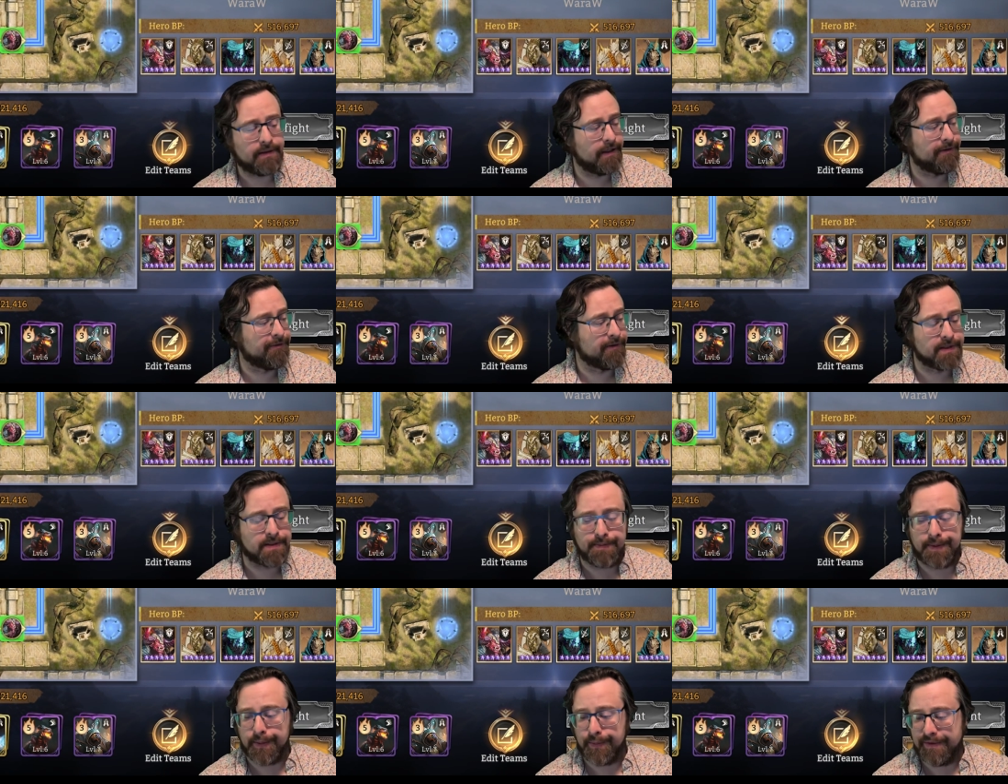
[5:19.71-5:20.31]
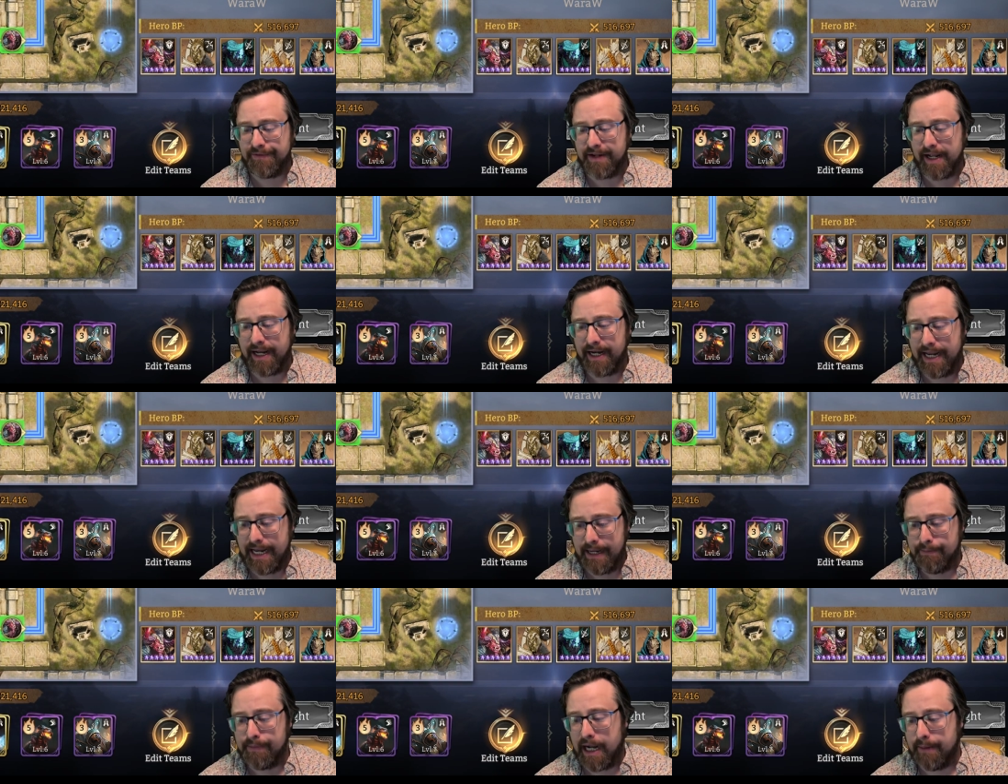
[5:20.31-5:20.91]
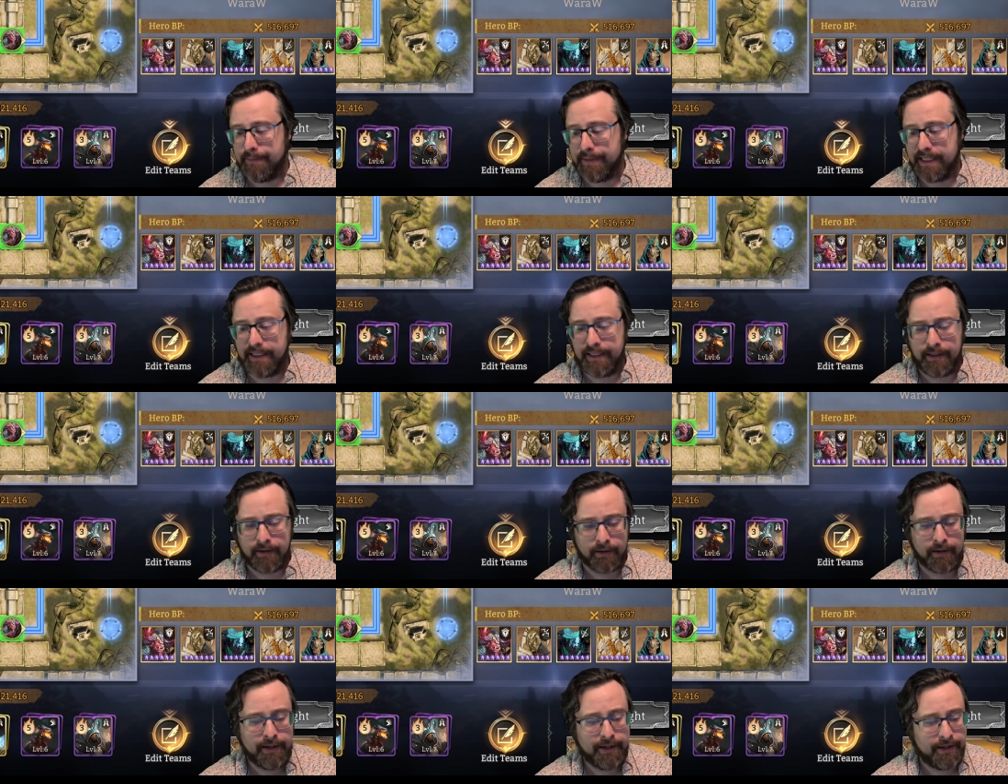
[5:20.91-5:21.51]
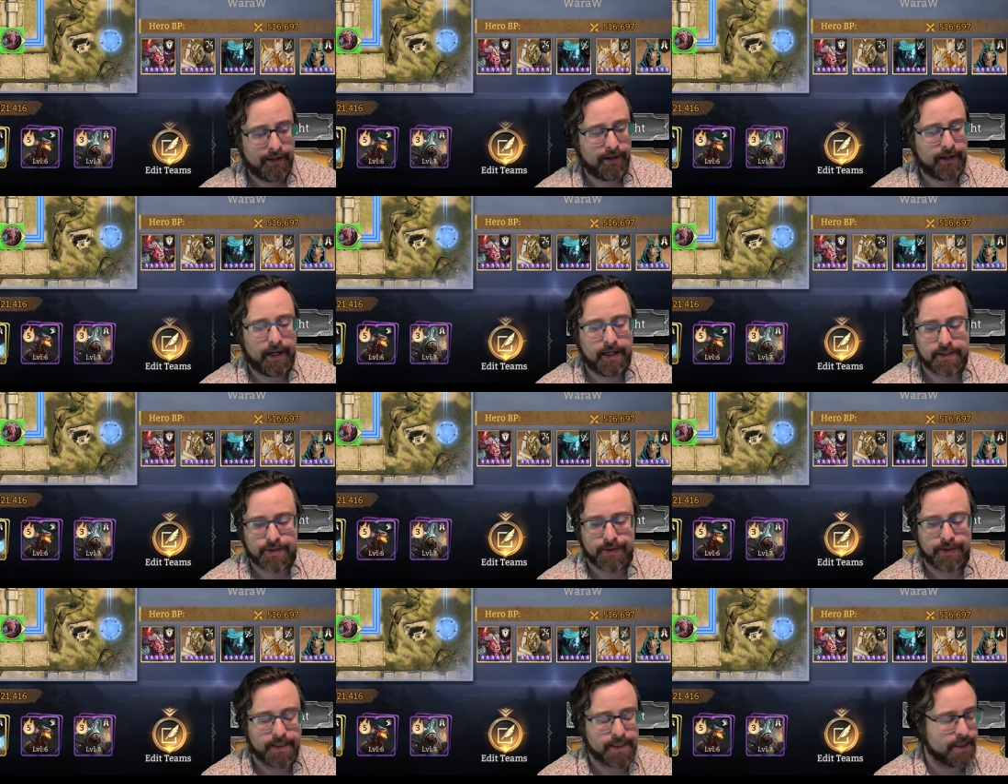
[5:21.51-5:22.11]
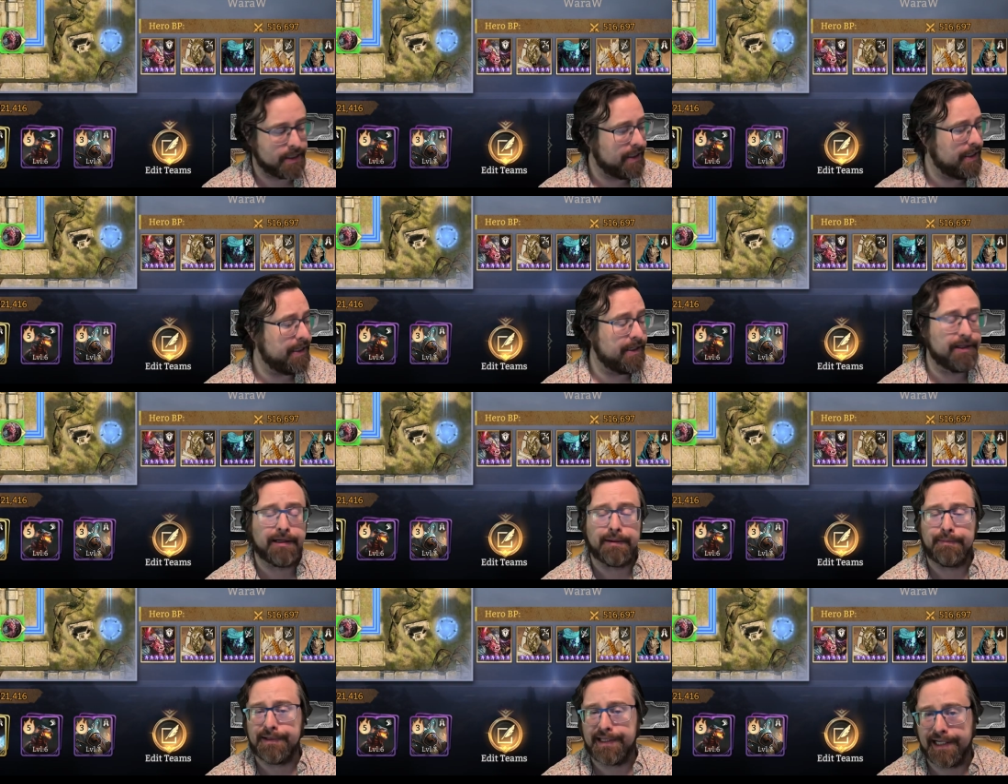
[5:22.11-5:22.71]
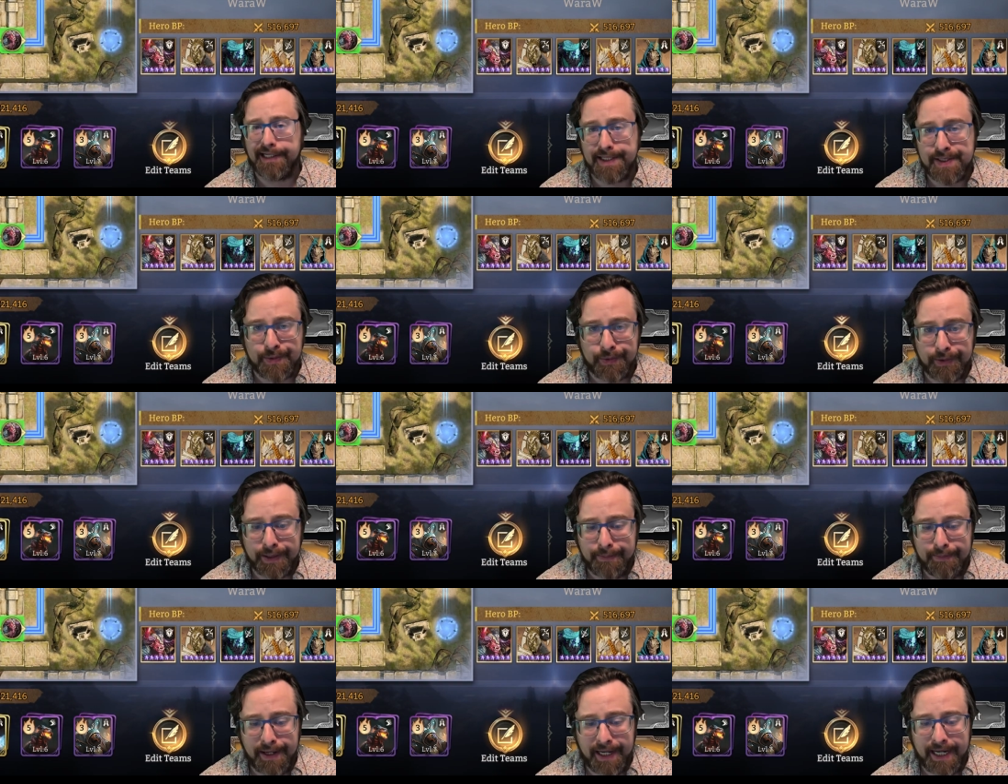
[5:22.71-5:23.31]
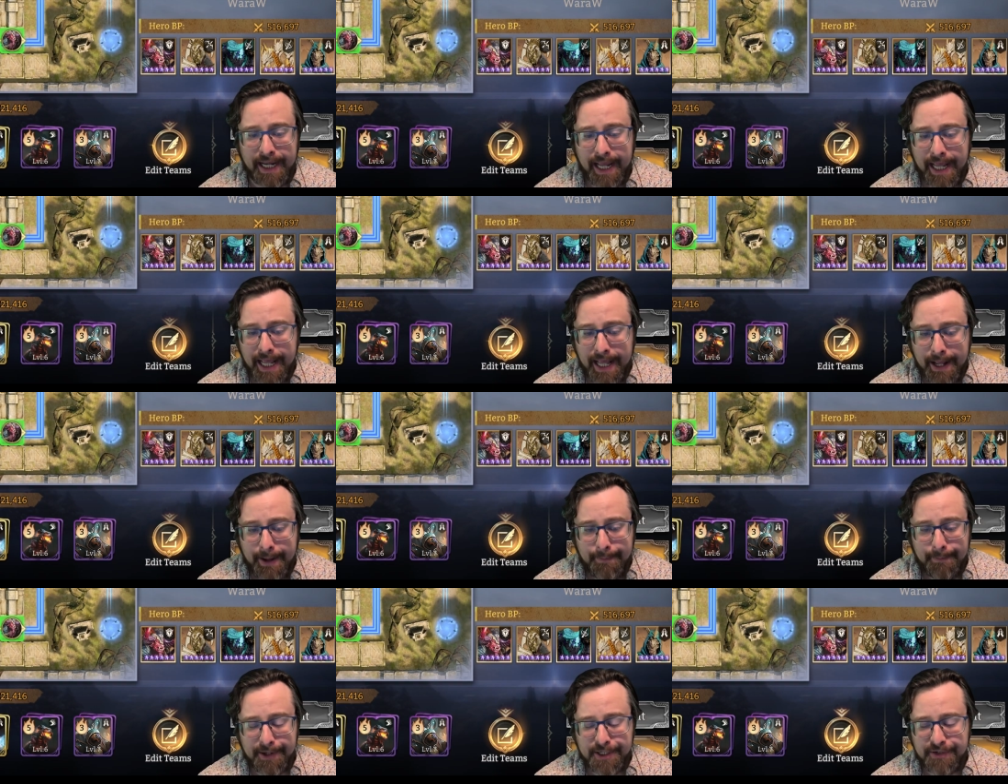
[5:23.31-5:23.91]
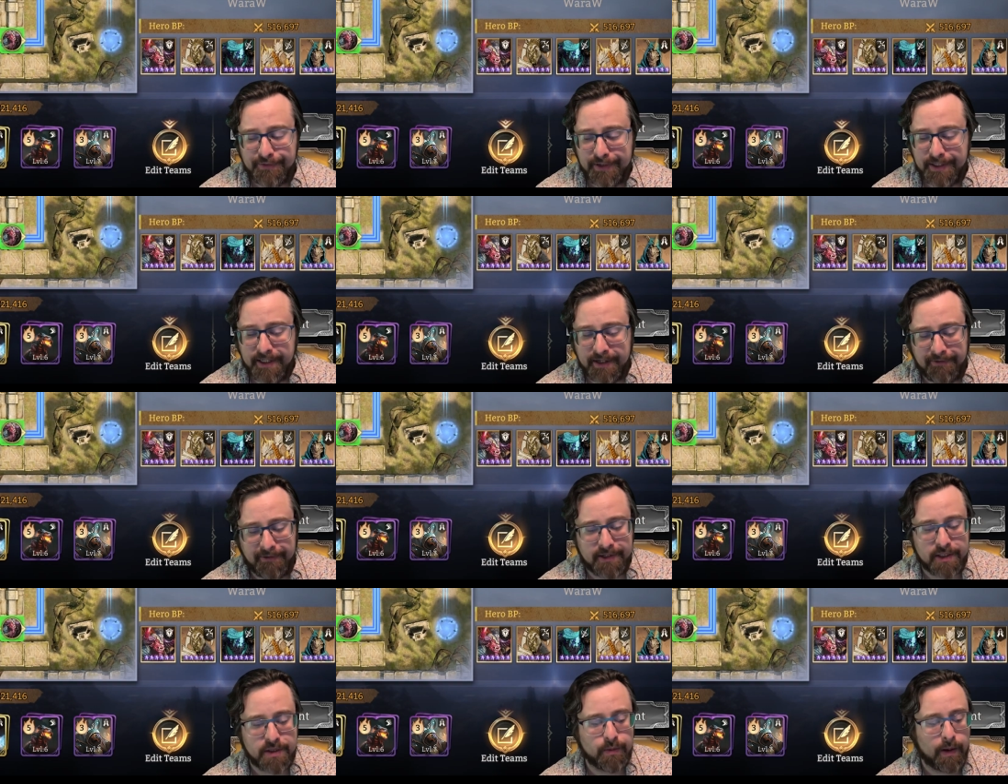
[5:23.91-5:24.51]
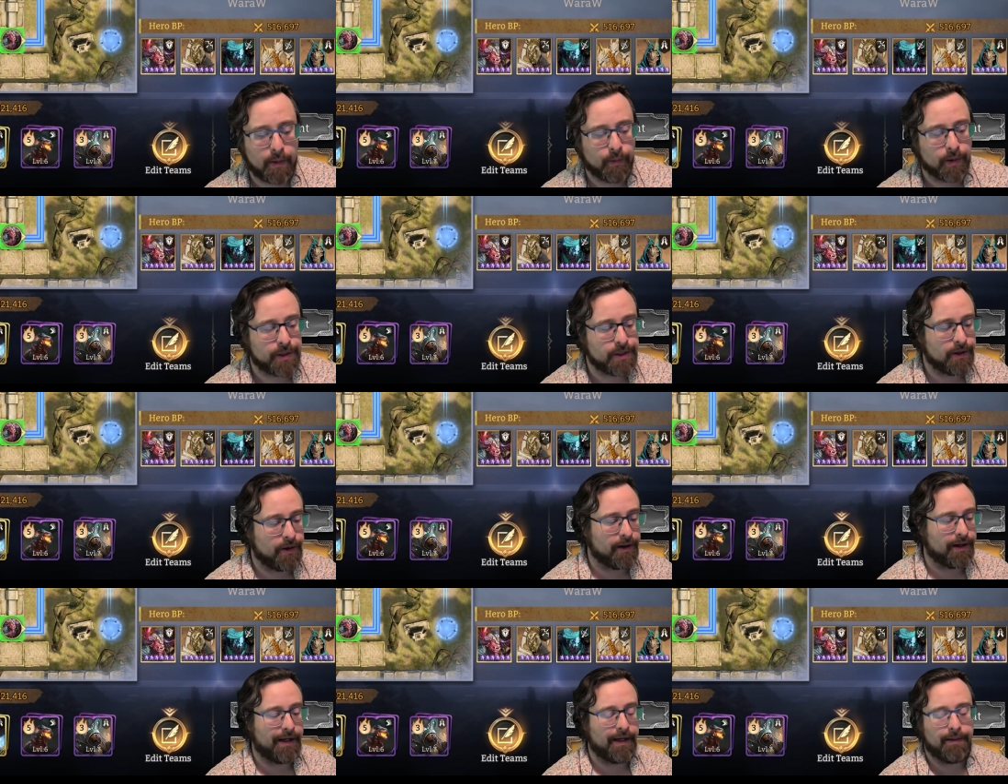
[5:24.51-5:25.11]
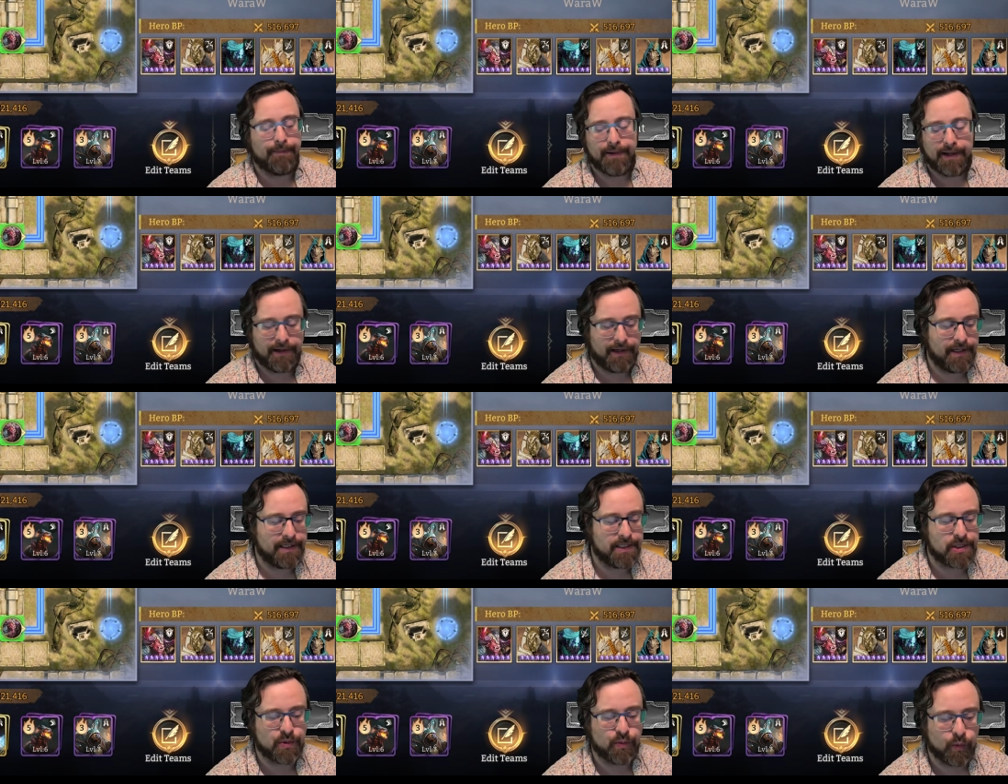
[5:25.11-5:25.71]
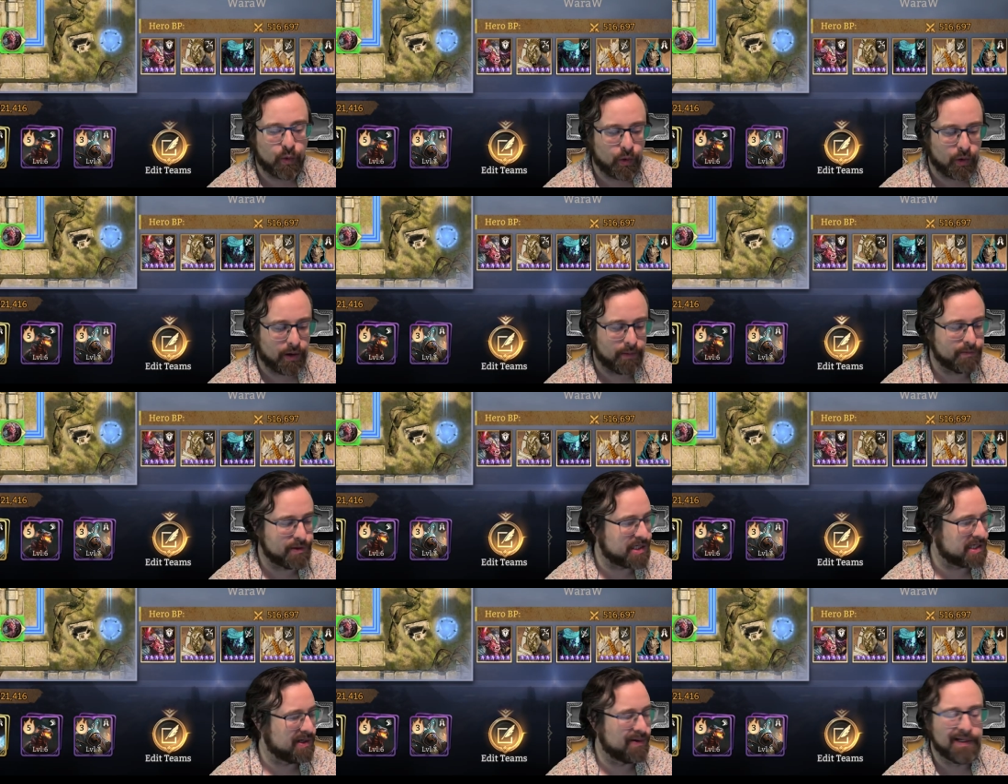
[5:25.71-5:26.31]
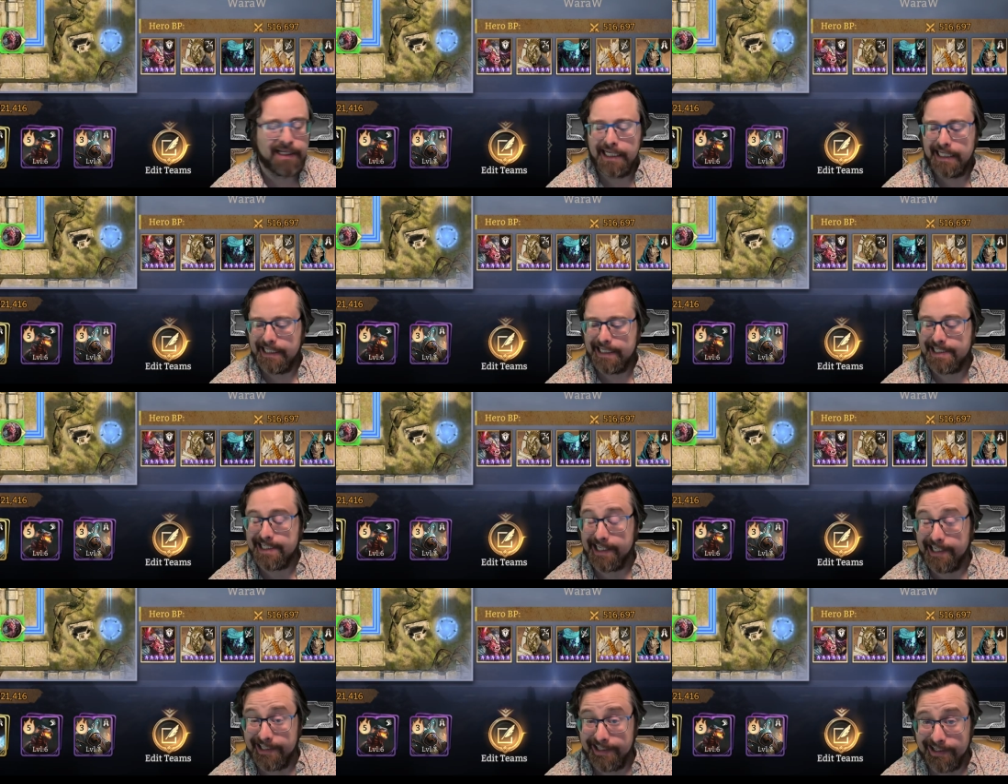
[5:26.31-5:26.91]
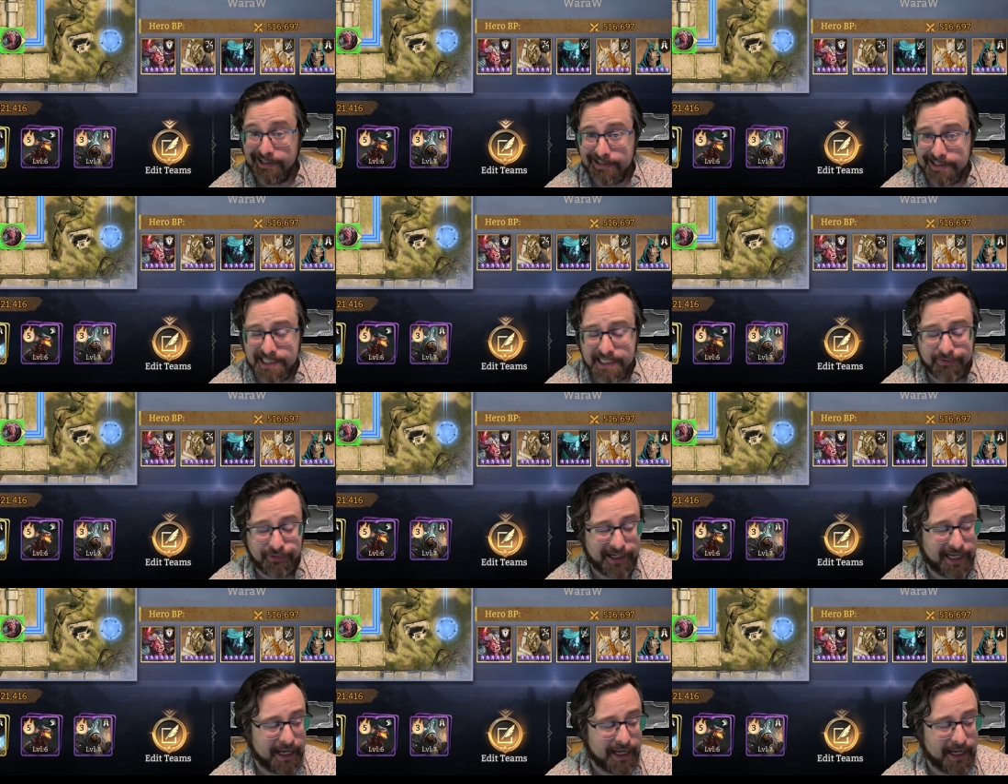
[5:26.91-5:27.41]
Difference being we've got a bomb in here, and Ezryn is the healer, but that doesn't really make much of a difference when we're talking about a swarm. So let's get in there. Let's see if we